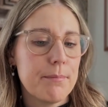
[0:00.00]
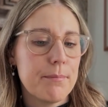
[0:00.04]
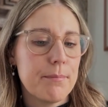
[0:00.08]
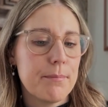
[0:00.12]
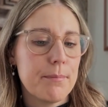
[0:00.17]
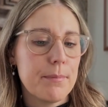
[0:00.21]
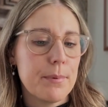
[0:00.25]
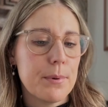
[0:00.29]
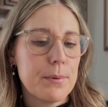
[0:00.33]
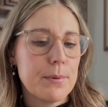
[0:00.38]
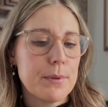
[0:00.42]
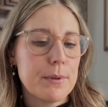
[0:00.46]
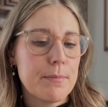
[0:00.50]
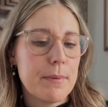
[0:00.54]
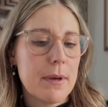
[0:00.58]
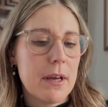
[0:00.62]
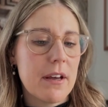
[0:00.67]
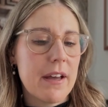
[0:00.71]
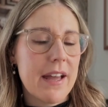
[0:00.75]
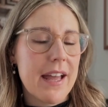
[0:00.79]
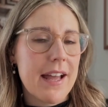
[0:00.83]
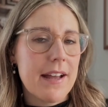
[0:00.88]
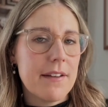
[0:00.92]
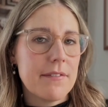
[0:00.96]
pulled
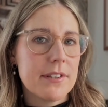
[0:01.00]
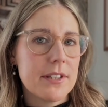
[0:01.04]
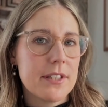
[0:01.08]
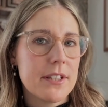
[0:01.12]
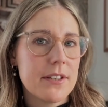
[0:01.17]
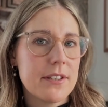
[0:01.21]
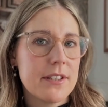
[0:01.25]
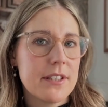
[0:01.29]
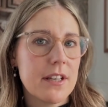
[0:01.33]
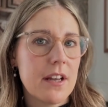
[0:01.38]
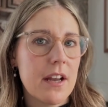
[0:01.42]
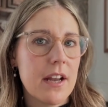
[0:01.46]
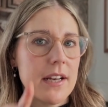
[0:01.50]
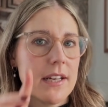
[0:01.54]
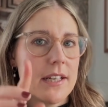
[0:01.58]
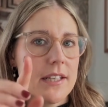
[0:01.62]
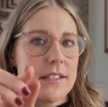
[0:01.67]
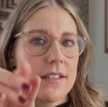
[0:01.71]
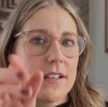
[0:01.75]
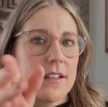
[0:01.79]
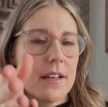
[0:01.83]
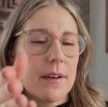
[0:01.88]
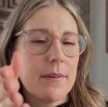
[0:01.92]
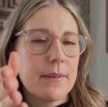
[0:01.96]
apart ever so slightly,
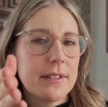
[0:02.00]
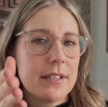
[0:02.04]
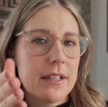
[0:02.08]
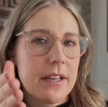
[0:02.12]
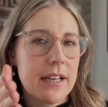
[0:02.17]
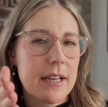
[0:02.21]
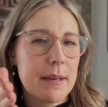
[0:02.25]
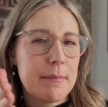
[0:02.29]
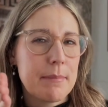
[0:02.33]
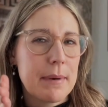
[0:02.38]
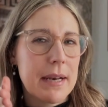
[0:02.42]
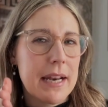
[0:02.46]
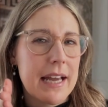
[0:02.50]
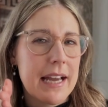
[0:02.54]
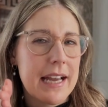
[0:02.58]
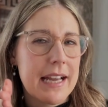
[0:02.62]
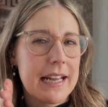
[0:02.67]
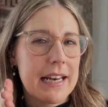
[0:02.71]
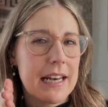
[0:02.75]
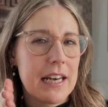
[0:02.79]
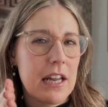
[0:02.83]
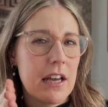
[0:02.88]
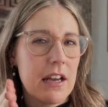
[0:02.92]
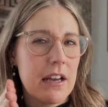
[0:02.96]
so there was like a
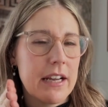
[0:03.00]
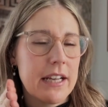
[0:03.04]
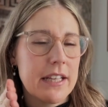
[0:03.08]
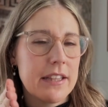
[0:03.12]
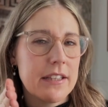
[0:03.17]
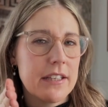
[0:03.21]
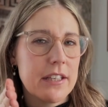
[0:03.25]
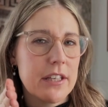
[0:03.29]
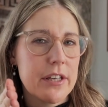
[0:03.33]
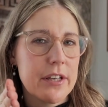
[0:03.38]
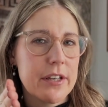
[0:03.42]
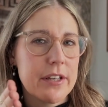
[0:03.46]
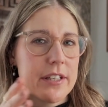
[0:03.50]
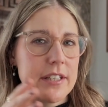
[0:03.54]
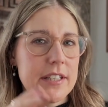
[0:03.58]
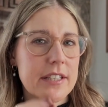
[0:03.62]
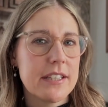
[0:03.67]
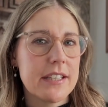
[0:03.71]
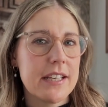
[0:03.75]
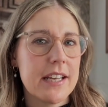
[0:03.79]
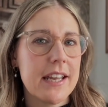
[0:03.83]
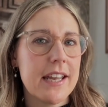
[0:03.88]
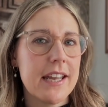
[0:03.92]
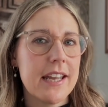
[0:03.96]
black line that you could
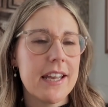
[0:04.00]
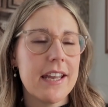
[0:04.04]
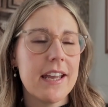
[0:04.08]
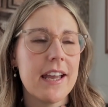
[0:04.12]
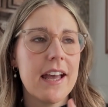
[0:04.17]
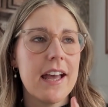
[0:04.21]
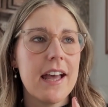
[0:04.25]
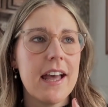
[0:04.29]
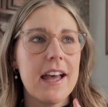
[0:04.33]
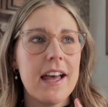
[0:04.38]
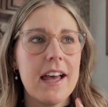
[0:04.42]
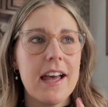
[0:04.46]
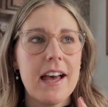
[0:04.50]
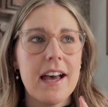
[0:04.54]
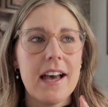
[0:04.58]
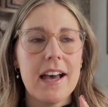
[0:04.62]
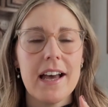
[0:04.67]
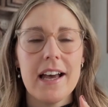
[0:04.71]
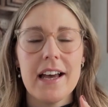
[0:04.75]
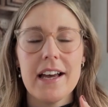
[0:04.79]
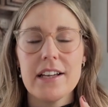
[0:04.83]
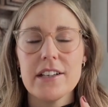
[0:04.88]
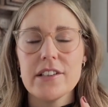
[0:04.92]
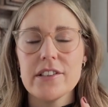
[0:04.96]
see.
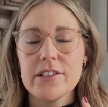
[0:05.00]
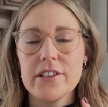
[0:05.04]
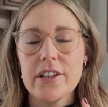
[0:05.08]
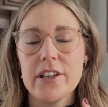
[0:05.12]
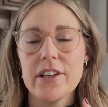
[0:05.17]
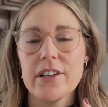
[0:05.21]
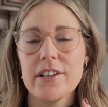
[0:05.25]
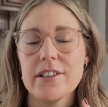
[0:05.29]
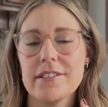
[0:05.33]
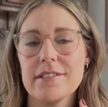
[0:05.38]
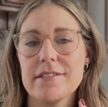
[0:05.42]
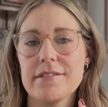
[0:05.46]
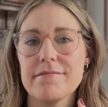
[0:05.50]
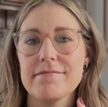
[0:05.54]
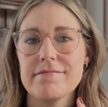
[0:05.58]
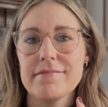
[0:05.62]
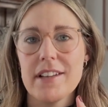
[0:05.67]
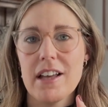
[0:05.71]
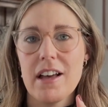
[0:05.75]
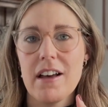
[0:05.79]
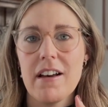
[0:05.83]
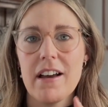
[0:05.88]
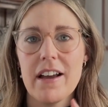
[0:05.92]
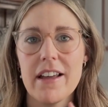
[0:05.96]
And
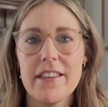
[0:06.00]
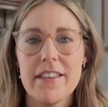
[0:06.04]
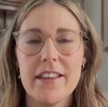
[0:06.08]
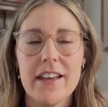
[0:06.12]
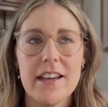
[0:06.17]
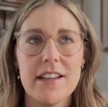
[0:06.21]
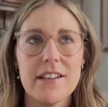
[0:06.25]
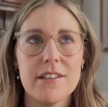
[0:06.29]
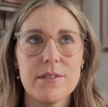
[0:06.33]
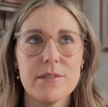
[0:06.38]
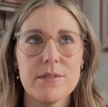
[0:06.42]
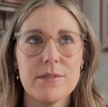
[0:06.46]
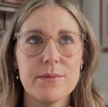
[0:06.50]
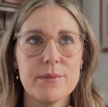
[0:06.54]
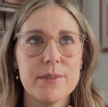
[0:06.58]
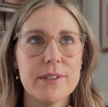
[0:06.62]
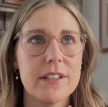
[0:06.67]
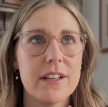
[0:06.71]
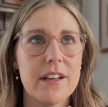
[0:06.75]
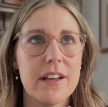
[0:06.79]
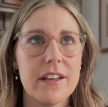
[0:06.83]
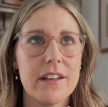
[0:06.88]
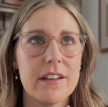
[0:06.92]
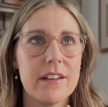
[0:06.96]
I then was
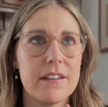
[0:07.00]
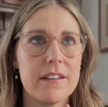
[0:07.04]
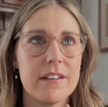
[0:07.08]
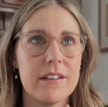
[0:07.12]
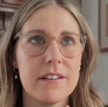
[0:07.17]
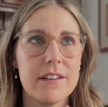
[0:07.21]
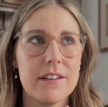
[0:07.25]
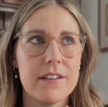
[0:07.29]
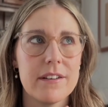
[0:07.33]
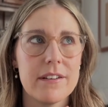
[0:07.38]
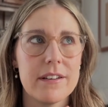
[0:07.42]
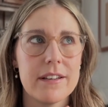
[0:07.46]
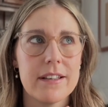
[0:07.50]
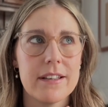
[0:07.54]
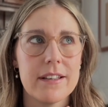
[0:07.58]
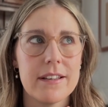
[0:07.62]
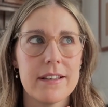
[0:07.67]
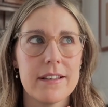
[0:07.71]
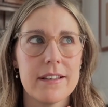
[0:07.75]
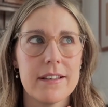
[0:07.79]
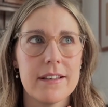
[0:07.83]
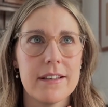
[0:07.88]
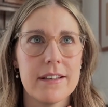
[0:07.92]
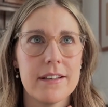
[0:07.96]
like,
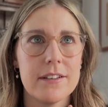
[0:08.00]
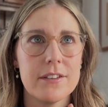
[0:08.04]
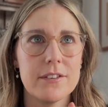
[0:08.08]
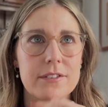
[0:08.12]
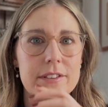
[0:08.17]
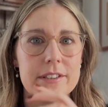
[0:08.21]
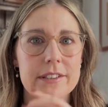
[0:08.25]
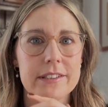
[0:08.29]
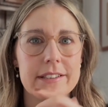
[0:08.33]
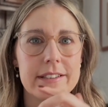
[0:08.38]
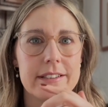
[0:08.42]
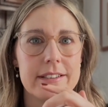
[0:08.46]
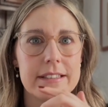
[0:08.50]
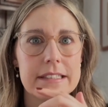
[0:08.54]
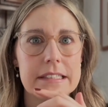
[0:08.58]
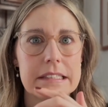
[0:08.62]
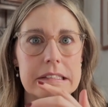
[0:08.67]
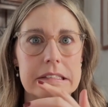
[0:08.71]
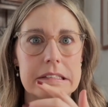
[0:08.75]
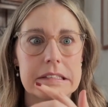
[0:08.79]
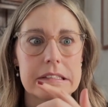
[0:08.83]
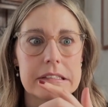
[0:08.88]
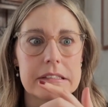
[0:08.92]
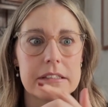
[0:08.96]
okay, I'll just
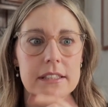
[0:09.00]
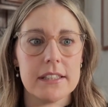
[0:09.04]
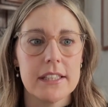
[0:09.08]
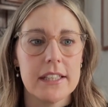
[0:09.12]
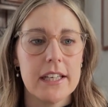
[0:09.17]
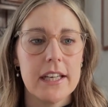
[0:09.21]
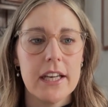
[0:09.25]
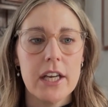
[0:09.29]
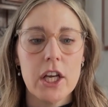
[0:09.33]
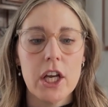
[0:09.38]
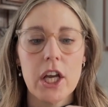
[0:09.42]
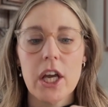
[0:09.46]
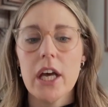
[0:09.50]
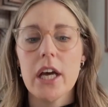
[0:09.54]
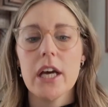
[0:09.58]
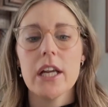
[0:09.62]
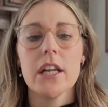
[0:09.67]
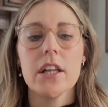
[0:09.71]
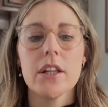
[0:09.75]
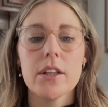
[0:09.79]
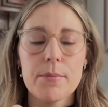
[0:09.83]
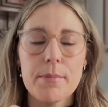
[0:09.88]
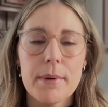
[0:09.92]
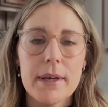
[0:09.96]
cut
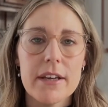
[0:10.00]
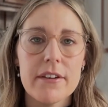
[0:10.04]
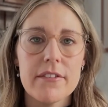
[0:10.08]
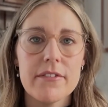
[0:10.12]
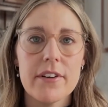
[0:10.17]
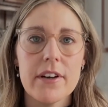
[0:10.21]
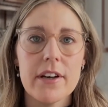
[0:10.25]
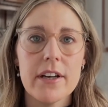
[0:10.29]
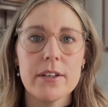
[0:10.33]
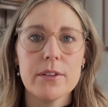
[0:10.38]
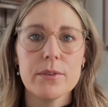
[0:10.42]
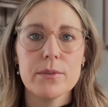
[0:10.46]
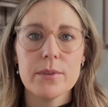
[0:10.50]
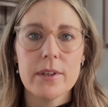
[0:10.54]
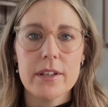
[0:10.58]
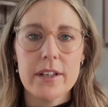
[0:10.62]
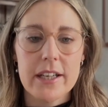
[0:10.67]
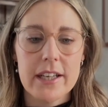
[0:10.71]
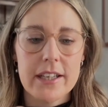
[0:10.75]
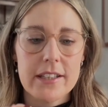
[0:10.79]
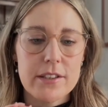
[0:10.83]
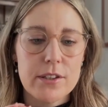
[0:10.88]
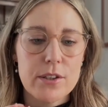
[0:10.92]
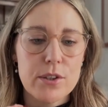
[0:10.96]
another bit of vinyl
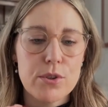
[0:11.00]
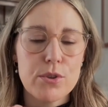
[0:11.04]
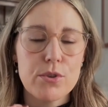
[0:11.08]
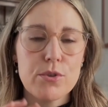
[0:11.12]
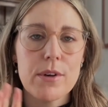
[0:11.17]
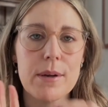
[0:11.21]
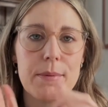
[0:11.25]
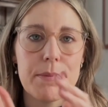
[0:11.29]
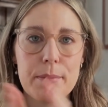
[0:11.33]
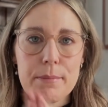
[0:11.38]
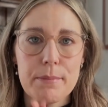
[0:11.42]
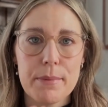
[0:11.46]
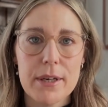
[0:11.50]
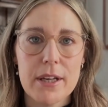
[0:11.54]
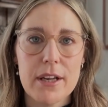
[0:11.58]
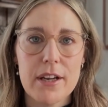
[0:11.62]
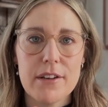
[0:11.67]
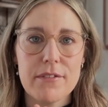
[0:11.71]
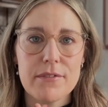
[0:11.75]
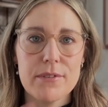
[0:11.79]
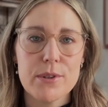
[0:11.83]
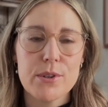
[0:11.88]
like as a strip and put it over the